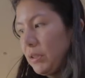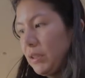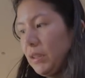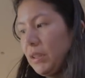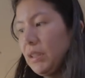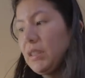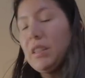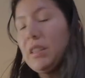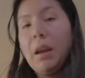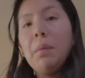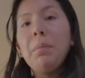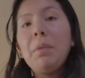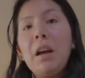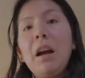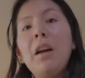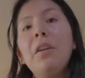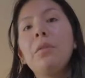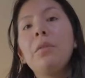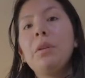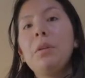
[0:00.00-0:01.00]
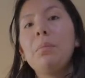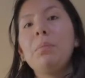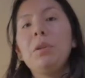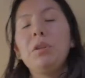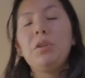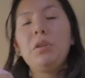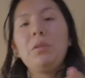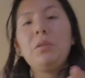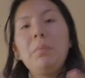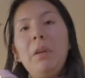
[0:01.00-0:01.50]
the same gathering but
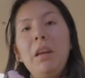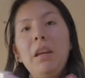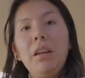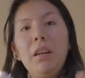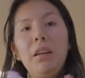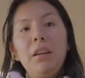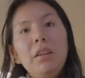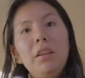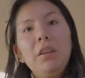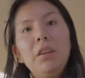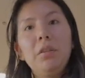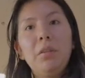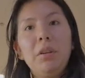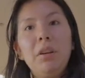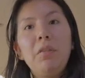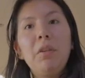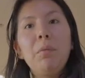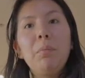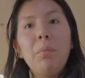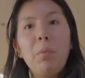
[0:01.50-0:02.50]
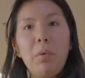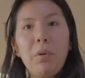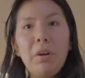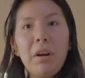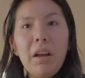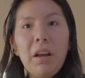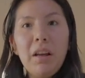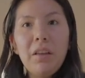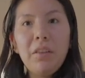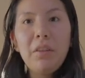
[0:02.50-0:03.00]
just make it, you know, even more
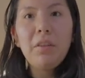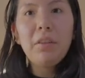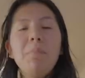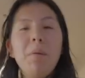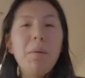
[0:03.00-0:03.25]
gathered.